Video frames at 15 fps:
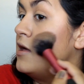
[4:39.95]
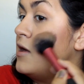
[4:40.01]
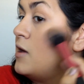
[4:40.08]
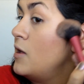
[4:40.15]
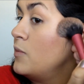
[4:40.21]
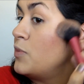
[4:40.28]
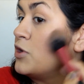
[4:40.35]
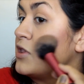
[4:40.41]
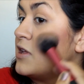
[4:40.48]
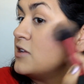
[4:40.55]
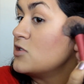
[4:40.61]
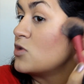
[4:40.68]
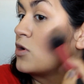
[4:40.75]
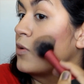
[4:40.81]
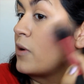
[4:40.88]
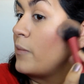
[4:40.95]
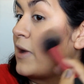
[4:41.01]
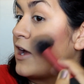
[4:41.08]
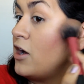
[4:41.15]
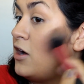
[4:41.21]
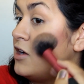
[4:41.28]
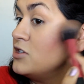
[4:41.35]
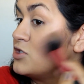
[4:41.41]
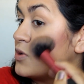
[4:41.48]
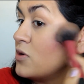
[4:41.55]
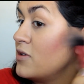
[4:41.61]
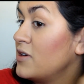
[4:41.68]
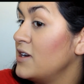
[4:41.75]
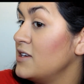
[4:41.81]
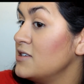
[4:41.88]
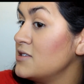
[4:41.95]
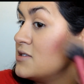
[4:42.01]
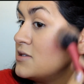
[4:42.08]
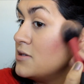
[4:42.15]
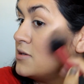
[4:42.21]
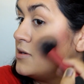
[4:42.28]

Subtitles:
and put that sort of where my contour is.